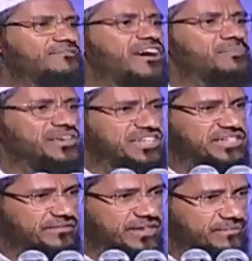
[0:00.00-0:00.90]
we have Majad
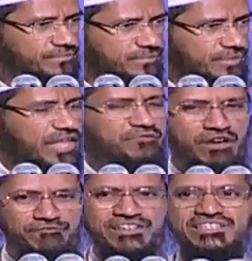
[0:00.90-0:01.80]
TV, then we
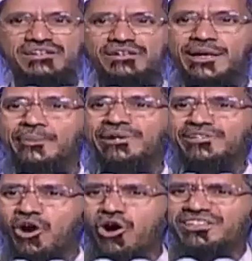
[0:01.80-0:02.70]
have Fajr. But
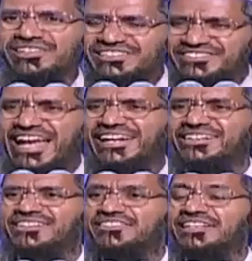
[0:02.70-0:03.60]
all these
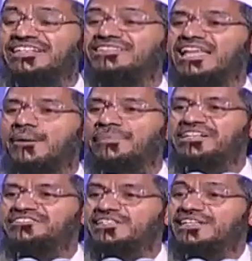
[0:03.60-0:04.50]
channels, they are
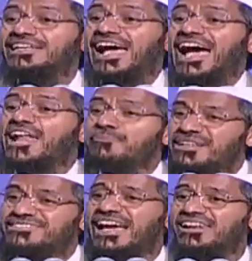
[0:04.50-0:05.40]
basically
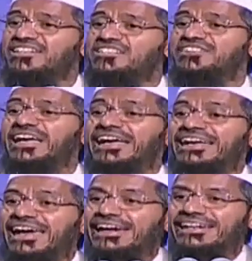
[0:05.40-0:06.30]
Arabic channels
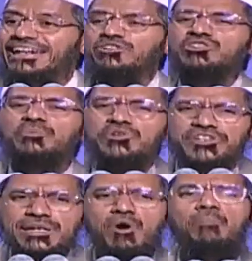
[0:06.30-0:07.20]
catering to the
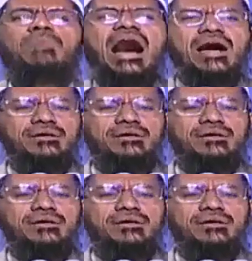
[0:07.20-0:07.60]
Muslim Ummah.